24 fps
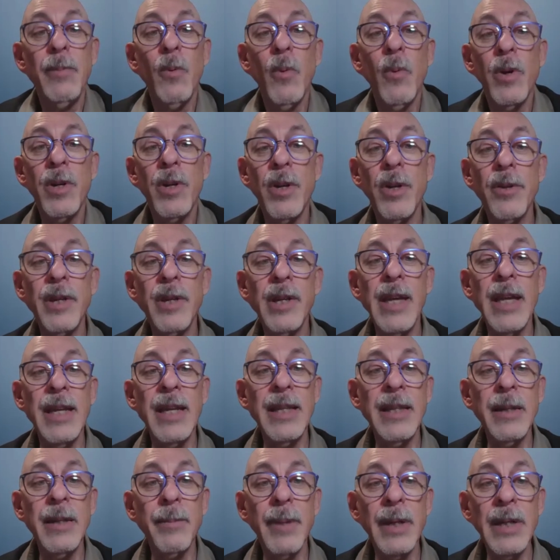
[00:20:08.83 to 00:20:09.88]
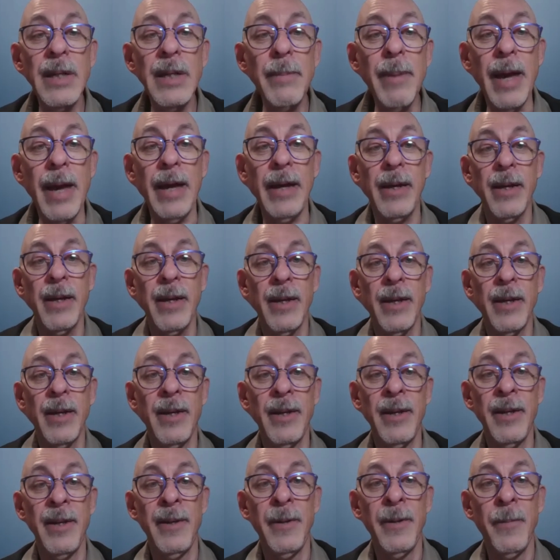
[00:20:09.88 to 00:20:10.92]
want to know they're getting their money back.
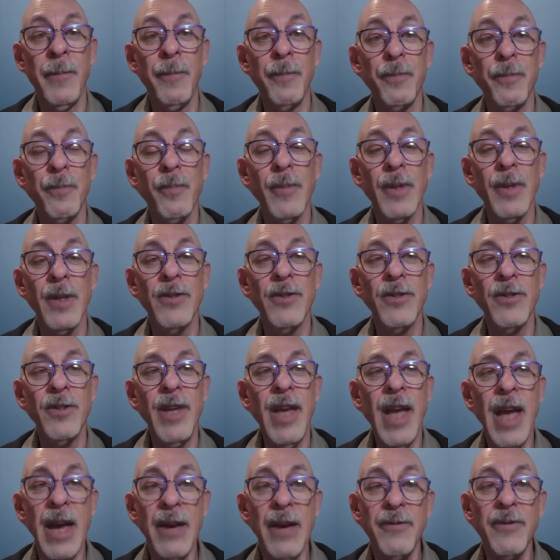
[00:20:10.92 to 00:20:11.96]
So you have